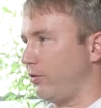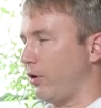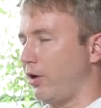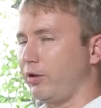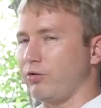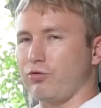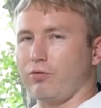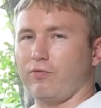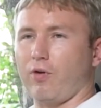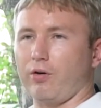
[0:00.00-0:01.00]
you're hiking
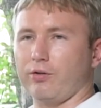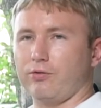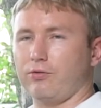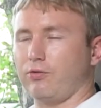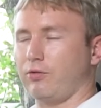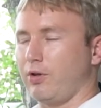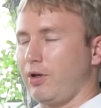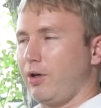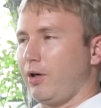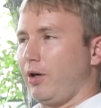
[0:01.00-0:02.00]
through forests,
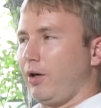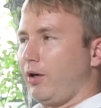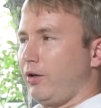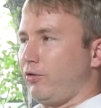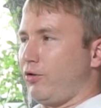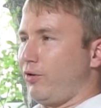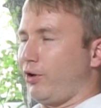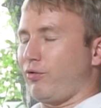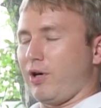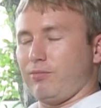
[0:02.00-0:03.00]
you're doing
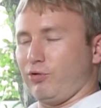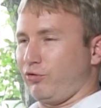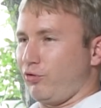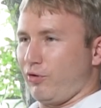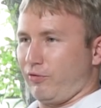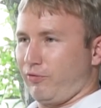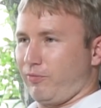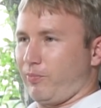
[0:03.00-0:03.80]
incredible stuff.